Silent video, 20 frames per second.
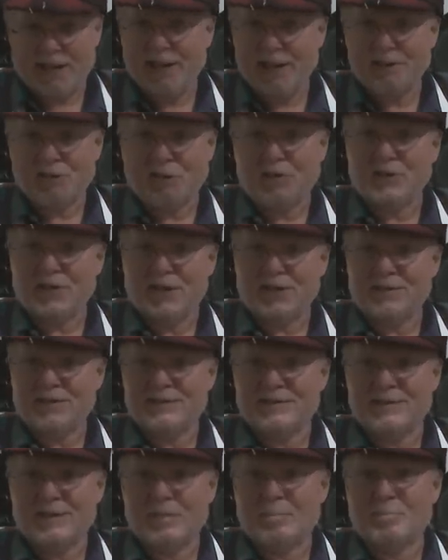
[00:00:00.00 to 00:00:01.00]
Aitkin
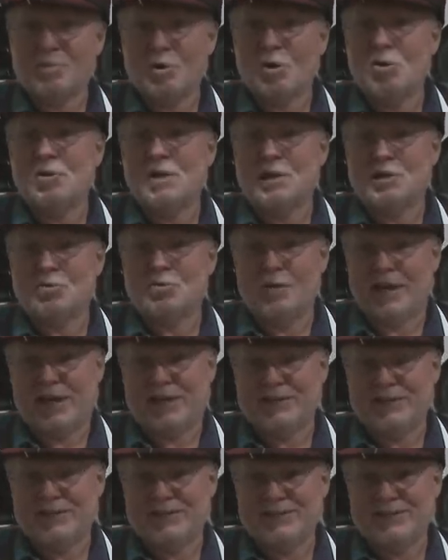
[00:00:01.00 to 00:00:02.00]
and they're broke in a
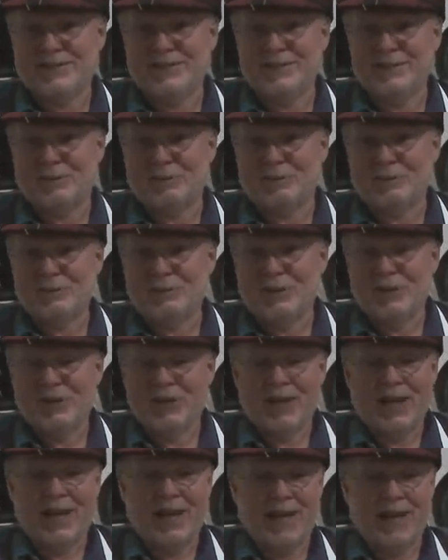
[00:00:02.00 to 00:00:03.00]
week, you know.
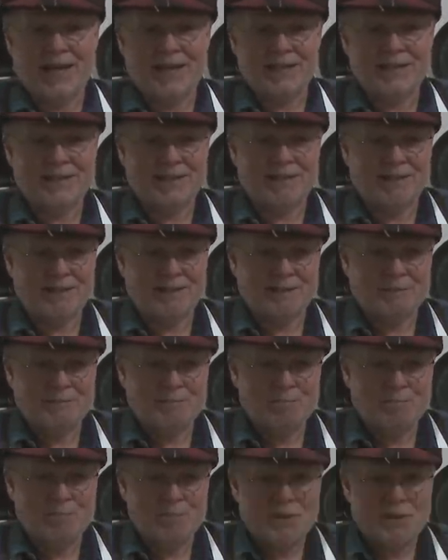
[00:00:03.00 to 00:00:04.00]
And uh,
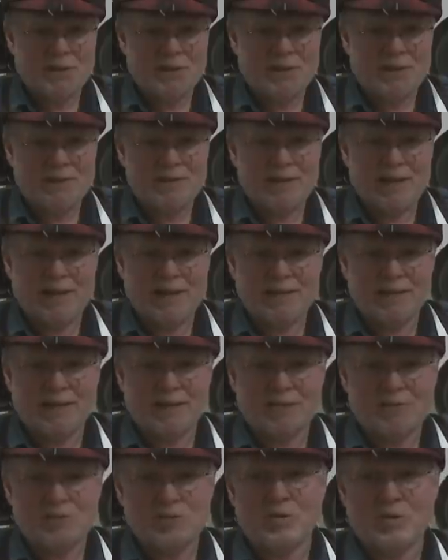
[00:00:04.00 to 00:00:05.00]
they,
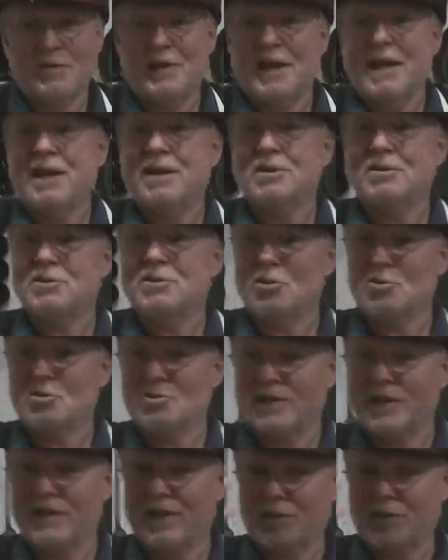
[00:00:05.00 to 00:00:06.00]
uh, so they
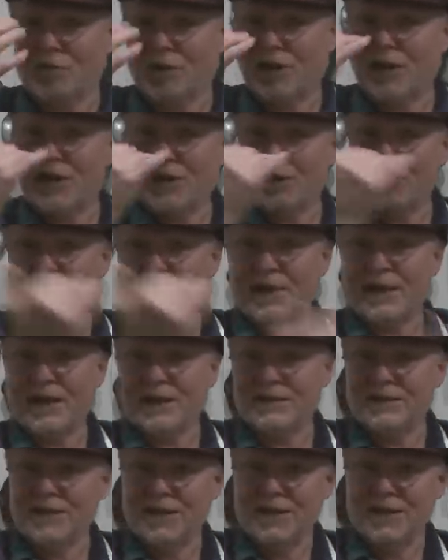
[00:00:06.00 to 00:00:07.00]
usually then will hire
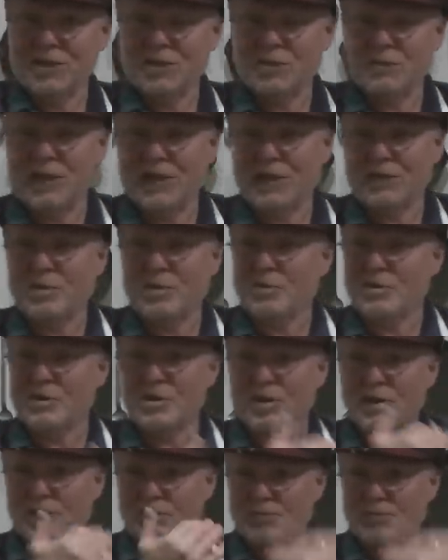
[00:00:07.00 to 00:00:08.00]
on to be what we
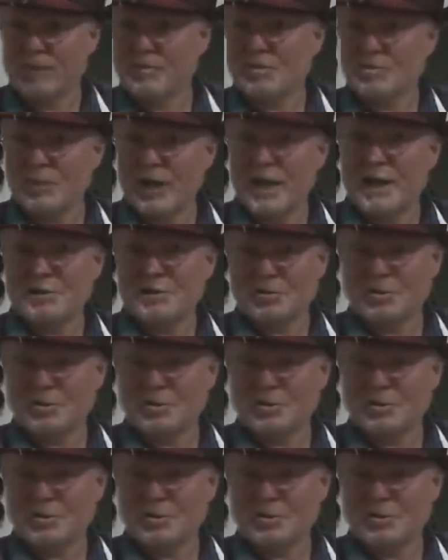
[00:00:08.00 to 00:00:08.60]
call a river rat